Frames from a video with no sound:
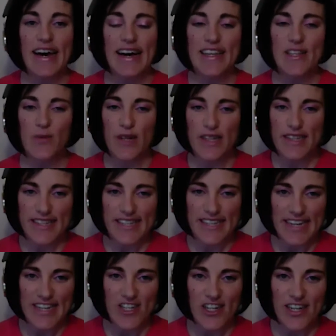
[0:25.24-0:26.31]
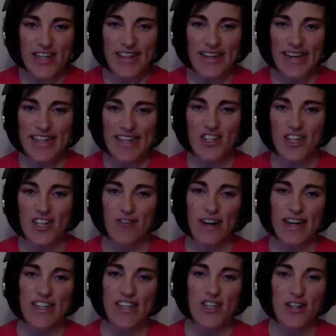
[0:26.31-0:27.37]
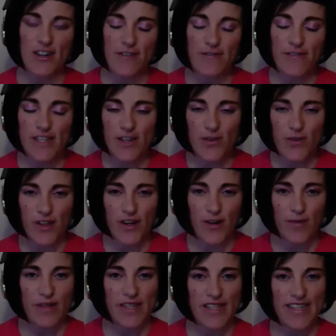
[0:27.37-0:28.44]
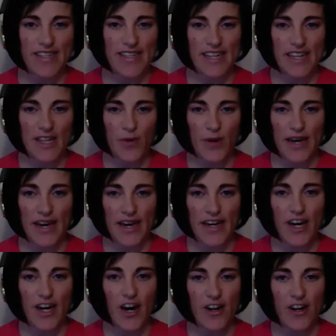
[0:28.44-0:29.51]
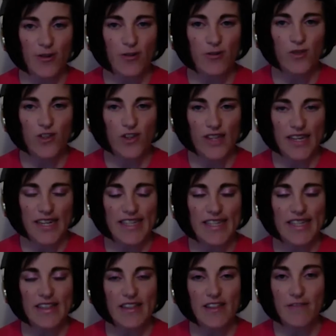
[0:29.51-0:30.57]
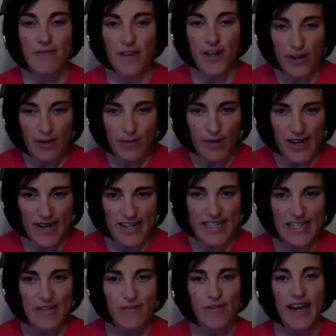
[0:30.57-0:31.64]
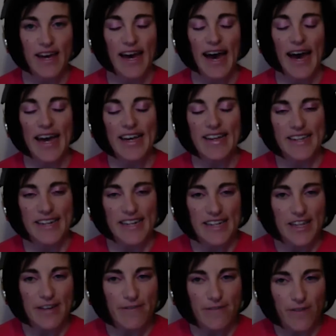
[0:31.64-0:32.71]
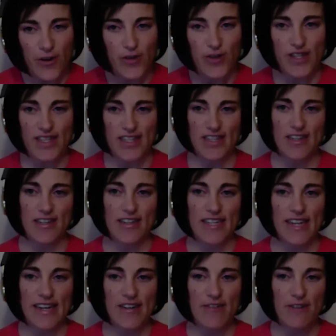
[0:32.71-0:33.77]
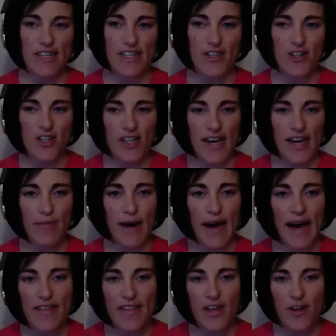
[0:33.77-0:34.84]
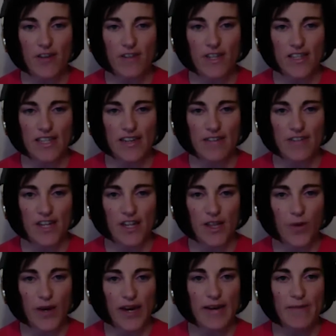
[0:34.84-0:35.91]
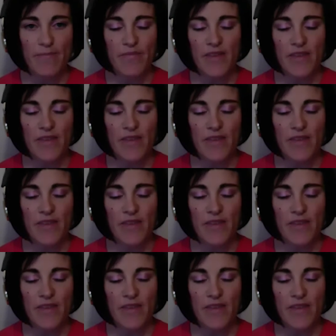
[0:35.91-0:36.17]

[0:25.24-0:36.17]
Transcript: As well as teaching the next generation of physical therapists at Delaware, Karin also leads the very productive and clinically focused tendon research lab at the University of Delaware.